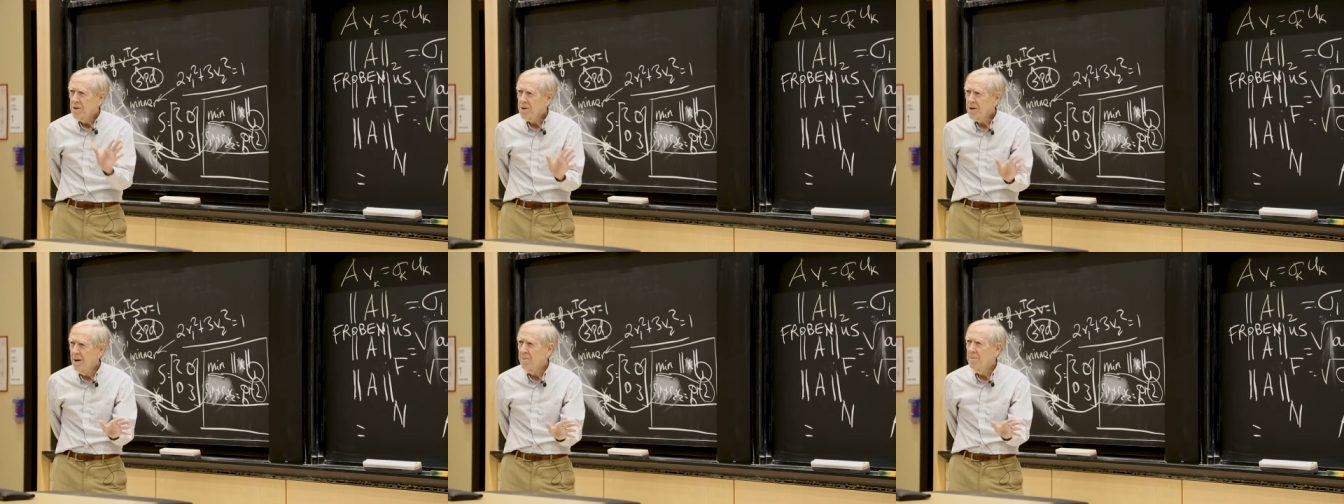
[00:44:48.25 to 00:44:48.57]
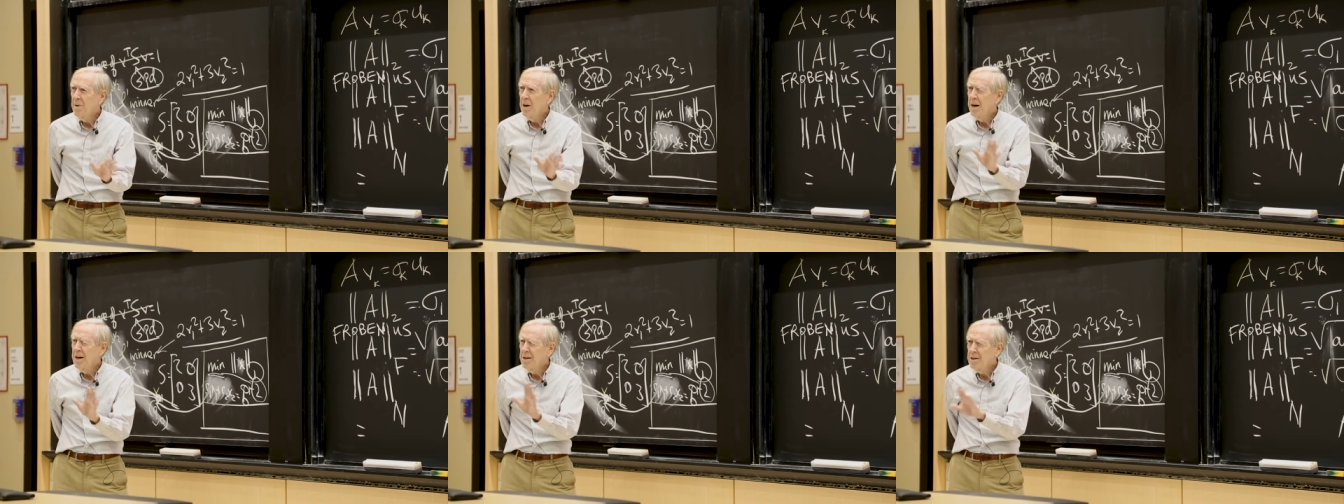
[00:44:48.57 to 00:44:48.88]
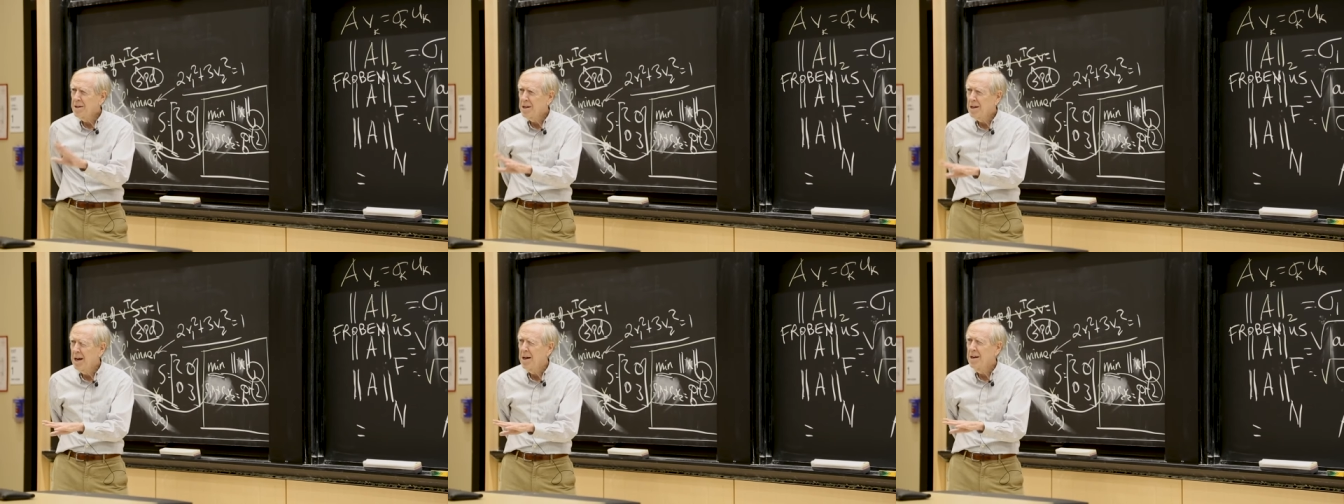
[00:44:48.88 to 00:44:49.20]
some
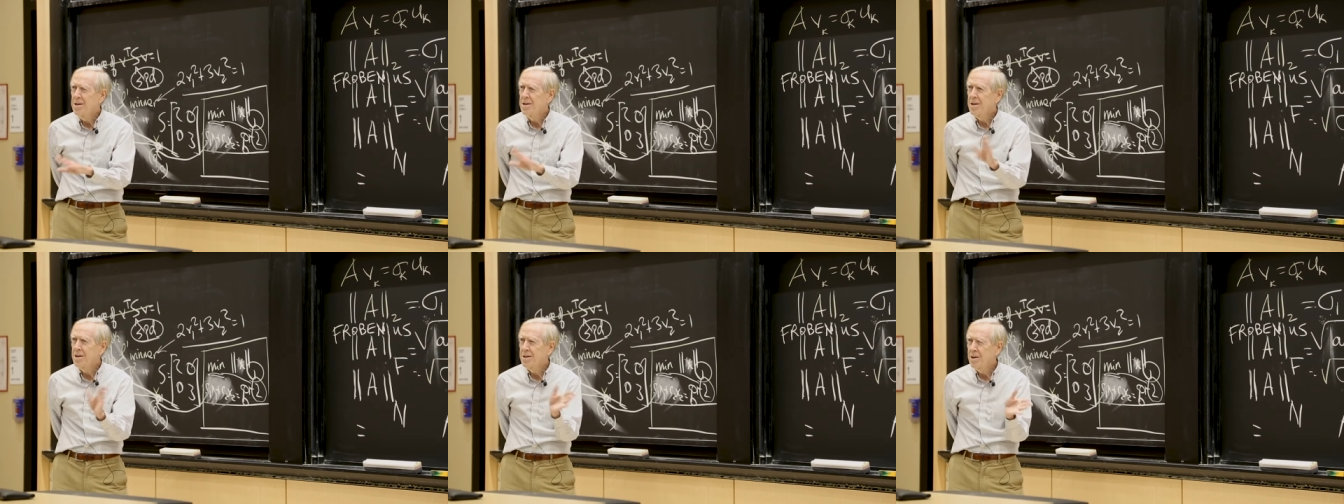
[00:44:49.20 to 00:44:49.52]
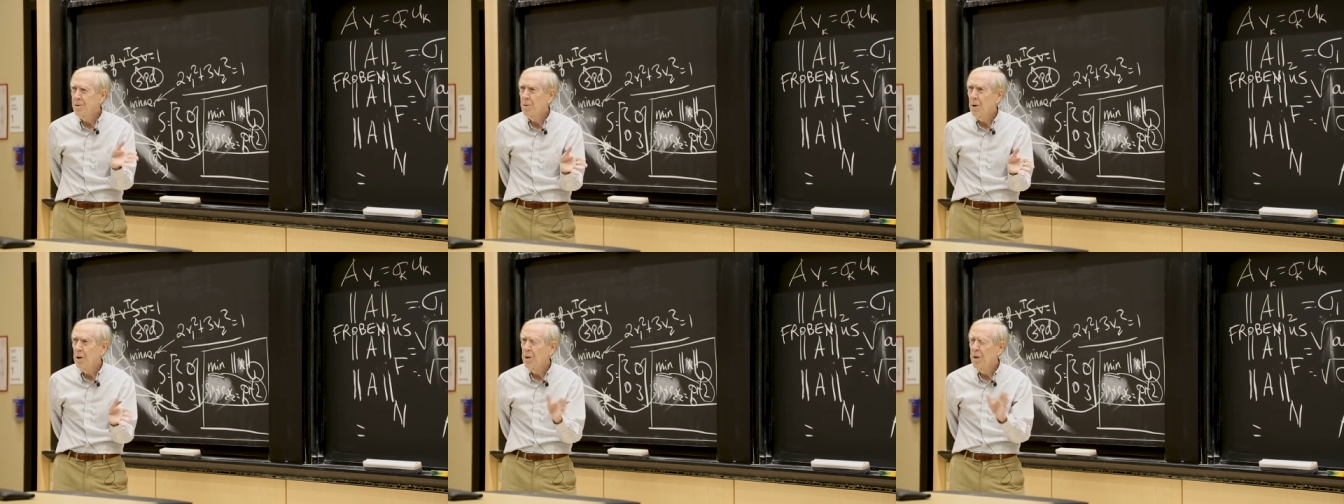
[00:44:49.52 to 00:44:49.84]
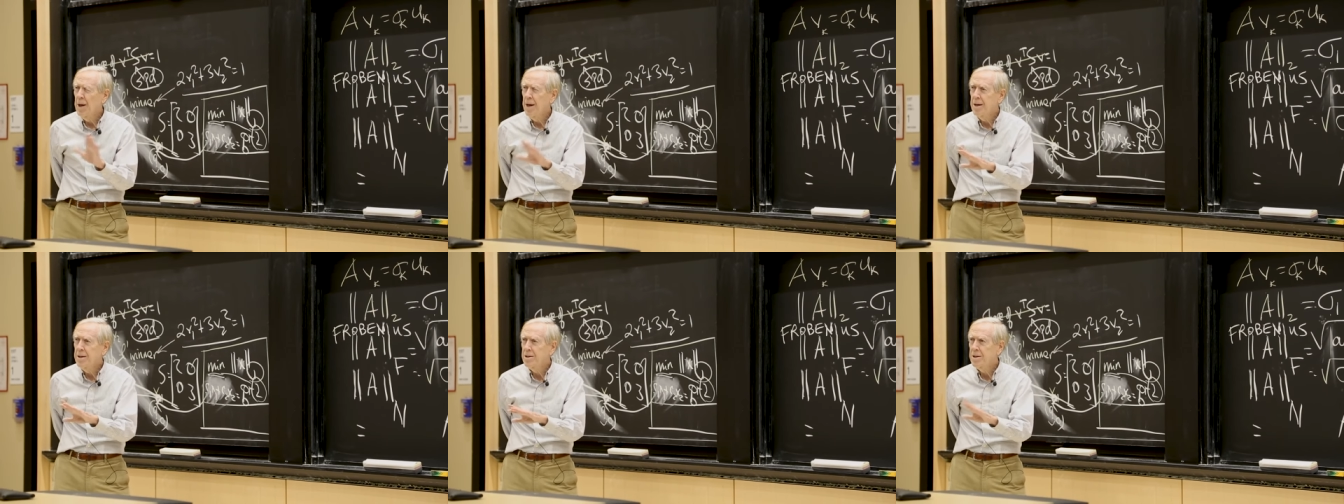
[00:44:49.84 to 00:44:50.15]
nice cases where
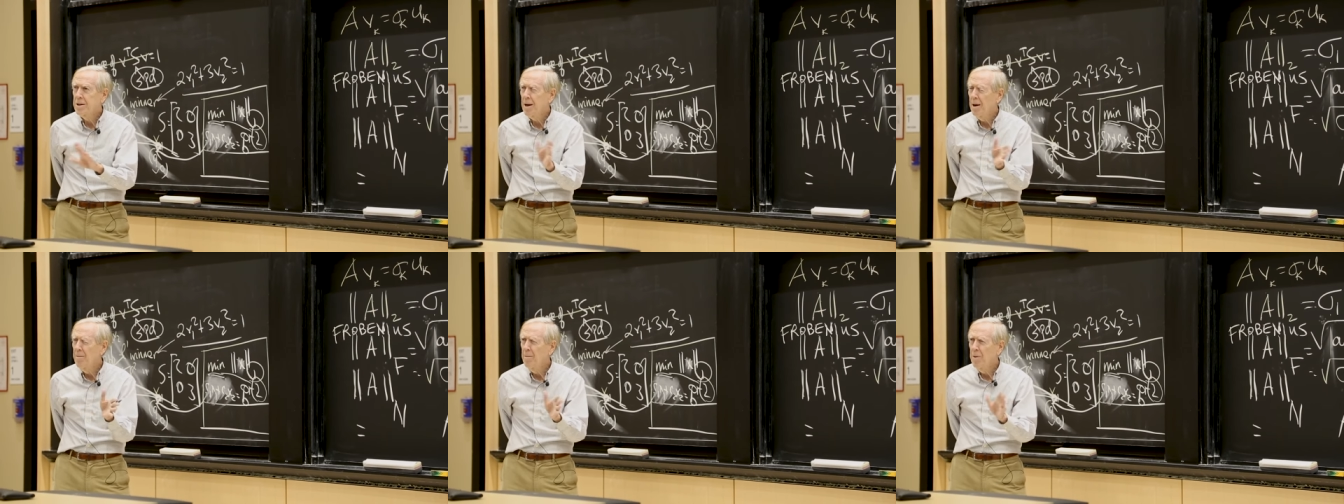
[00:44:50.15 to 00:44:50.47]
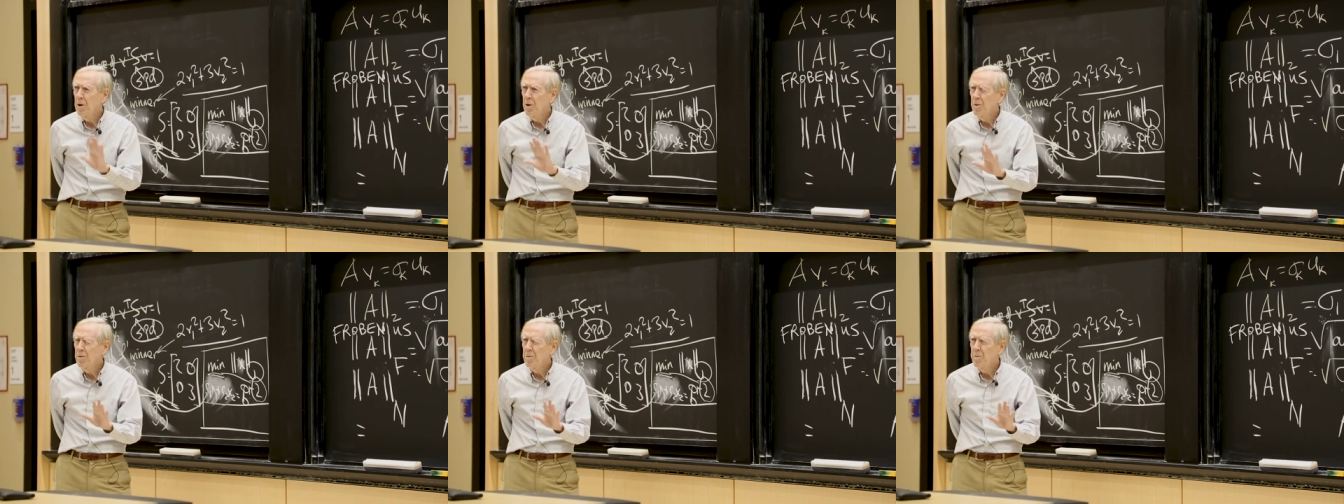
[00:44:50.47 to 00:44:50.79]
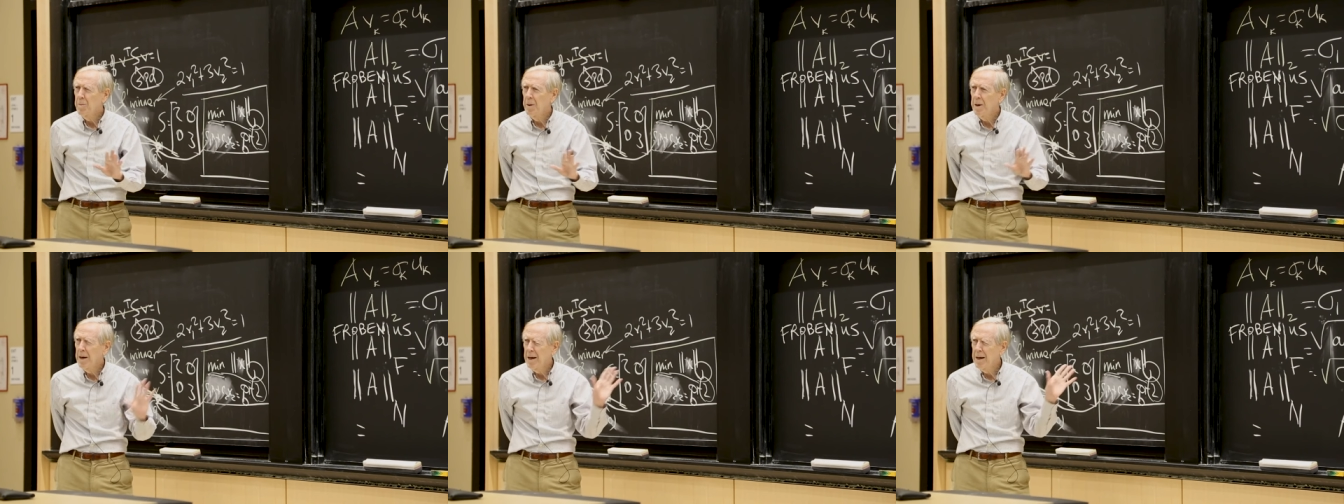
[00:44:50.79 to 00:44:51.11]
things commute,
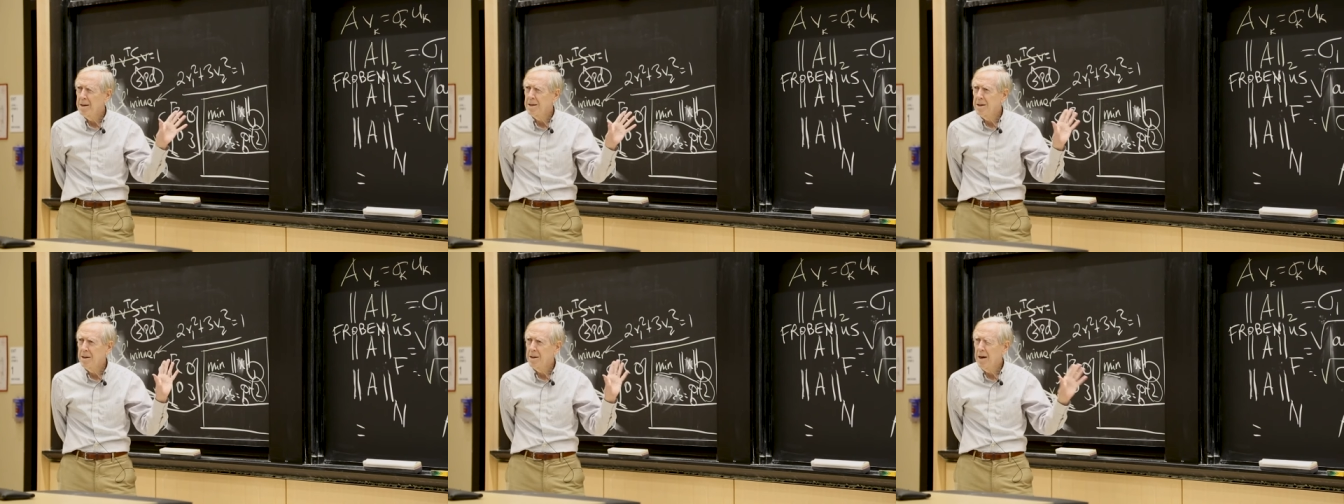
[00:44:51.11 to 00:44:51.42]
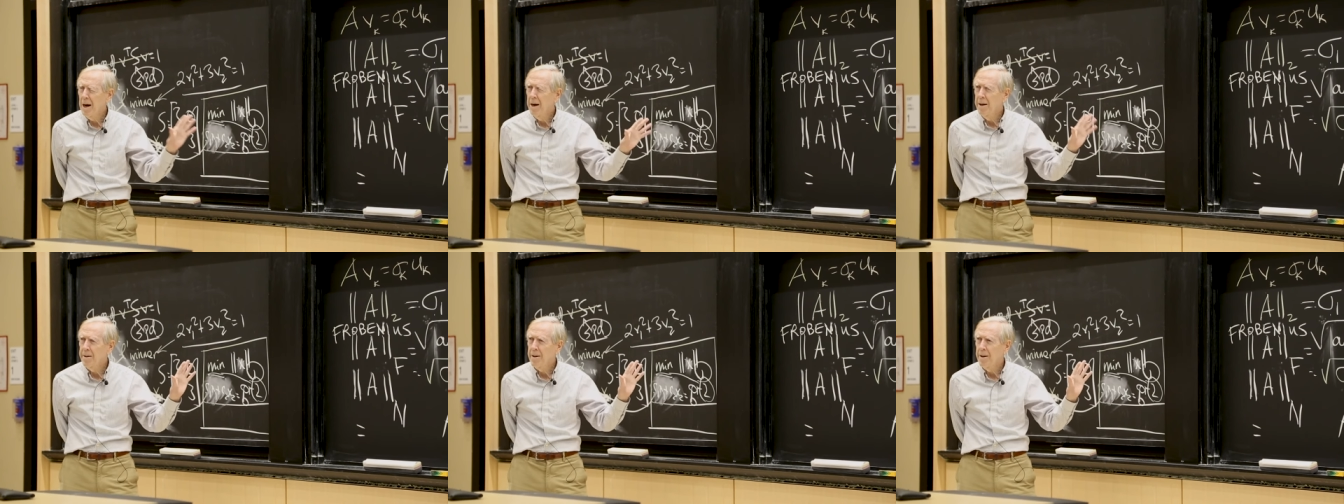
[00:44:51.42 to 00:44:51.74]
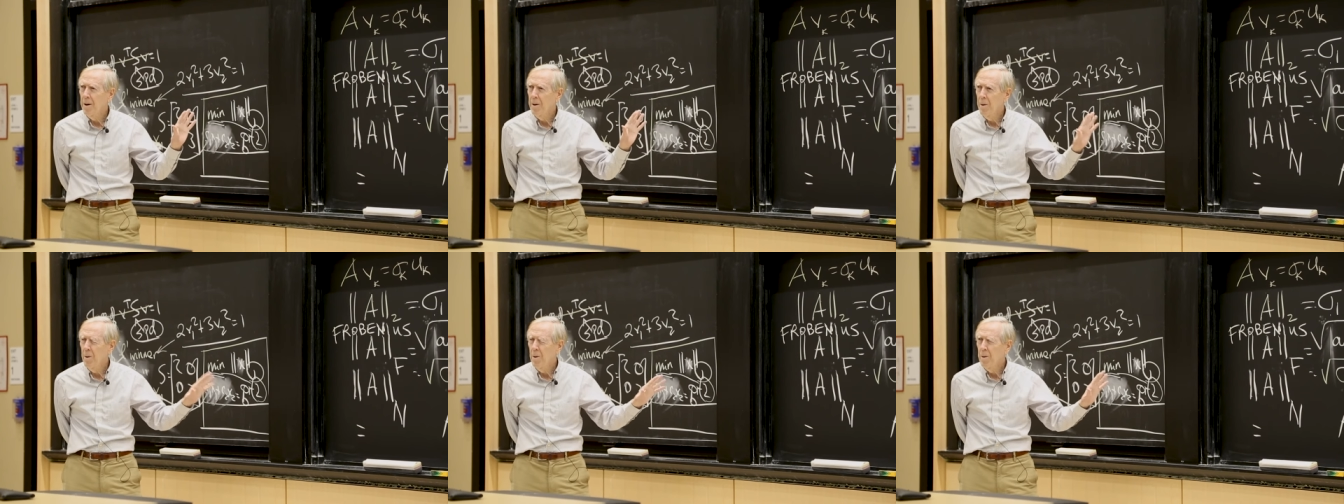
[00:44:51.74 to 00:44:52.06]
but he hasn't got
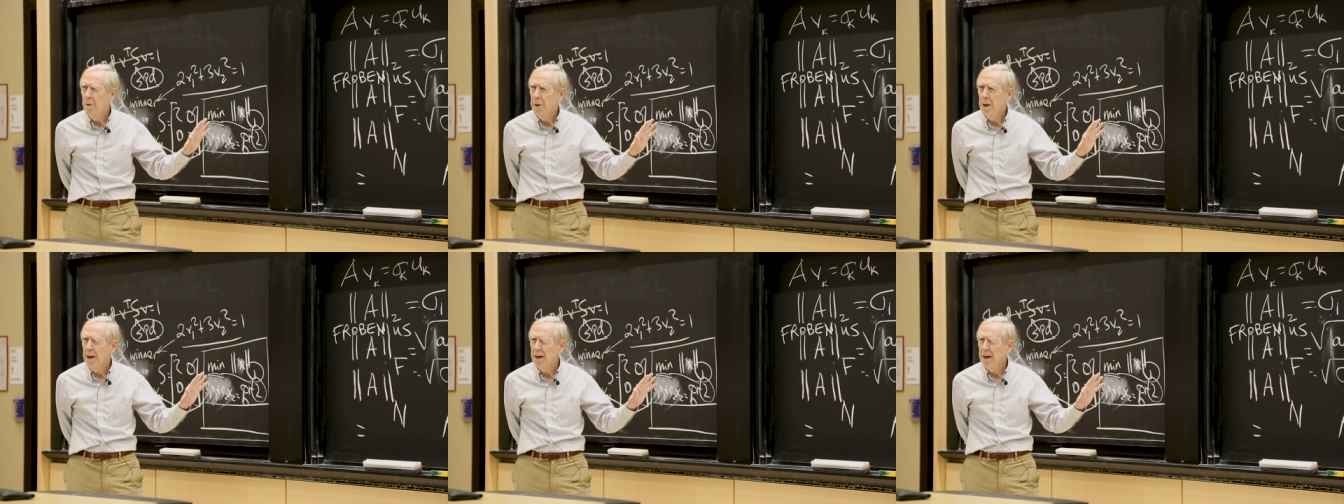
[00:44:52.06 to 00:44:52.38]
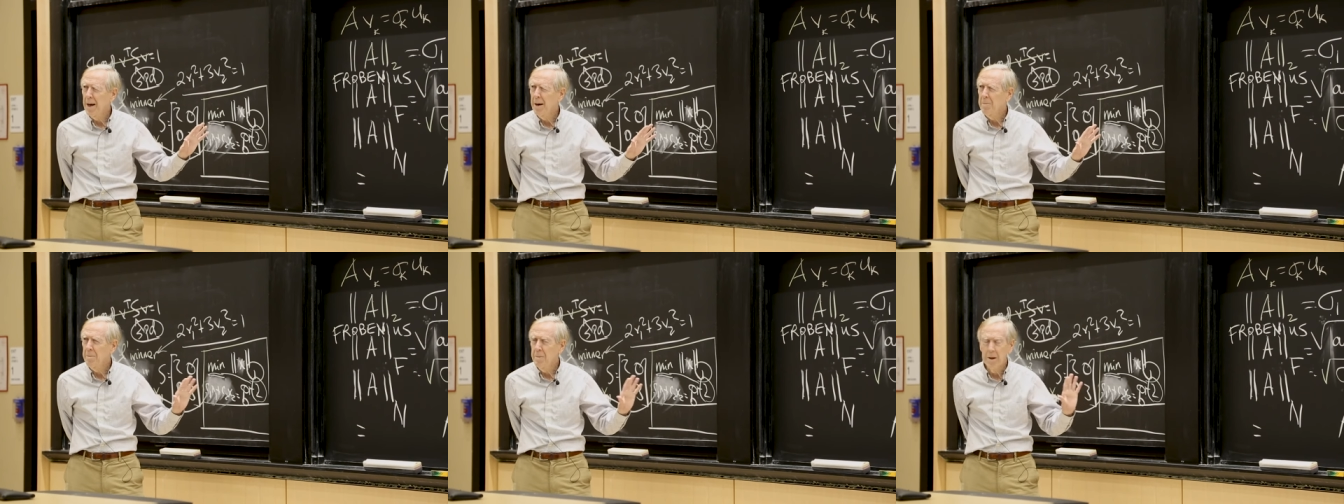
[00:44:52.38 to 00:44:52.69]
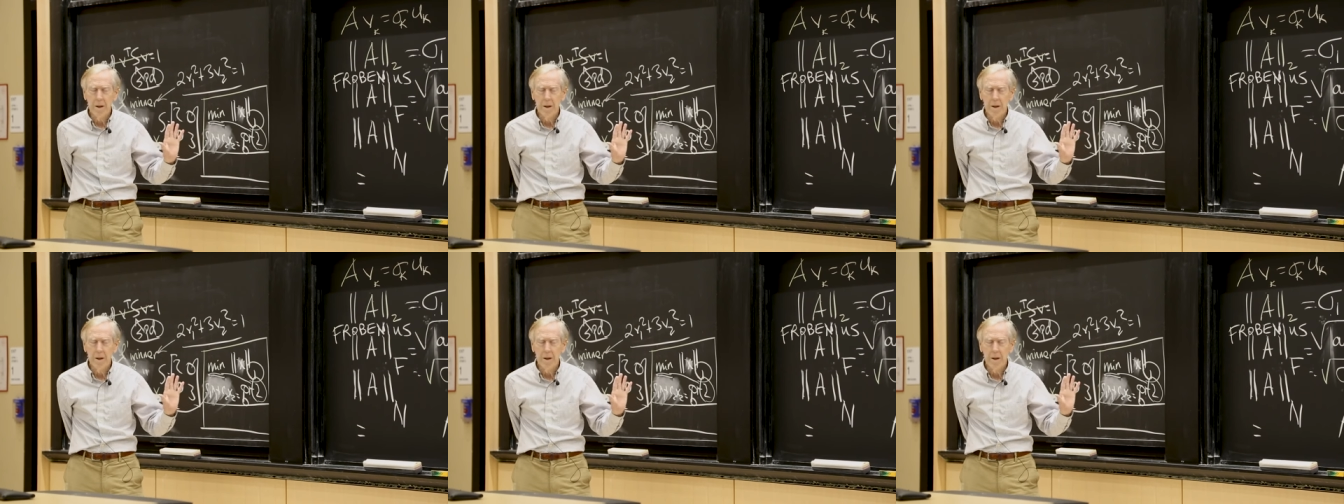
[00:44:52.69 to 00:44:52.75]
the whole thing yet.